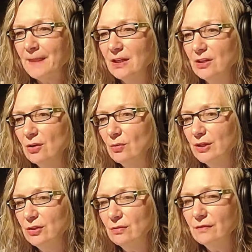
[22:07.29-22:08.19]

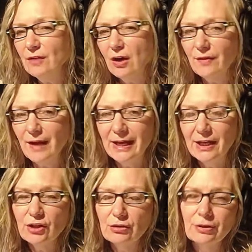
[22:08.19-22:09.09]
When you've got that
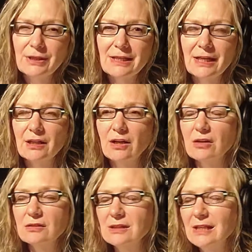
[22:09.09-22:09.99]
inner critic
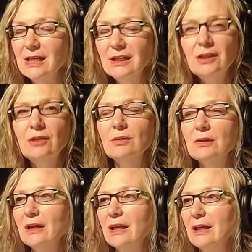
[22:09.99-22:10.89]

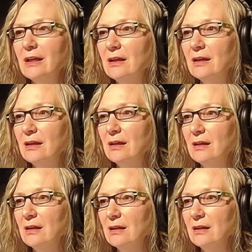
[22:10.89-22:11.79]
continually
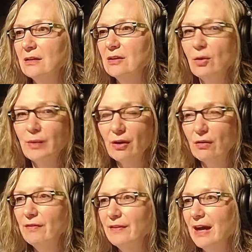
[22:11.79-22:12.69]
going
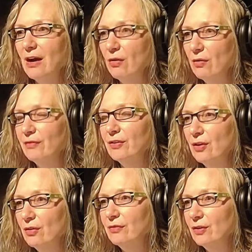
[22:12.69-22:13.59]
over that over and
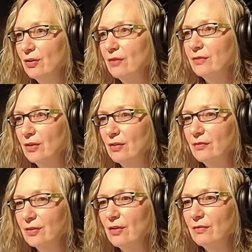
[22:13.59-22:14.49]
over and over and
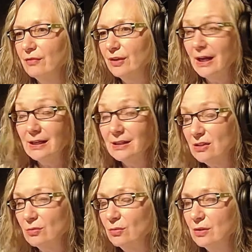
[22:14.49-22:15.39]
over and over again, it's
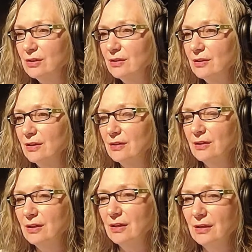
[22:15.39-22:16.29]
no wonder that
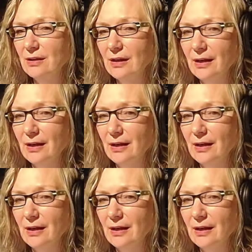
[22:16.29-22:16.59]
the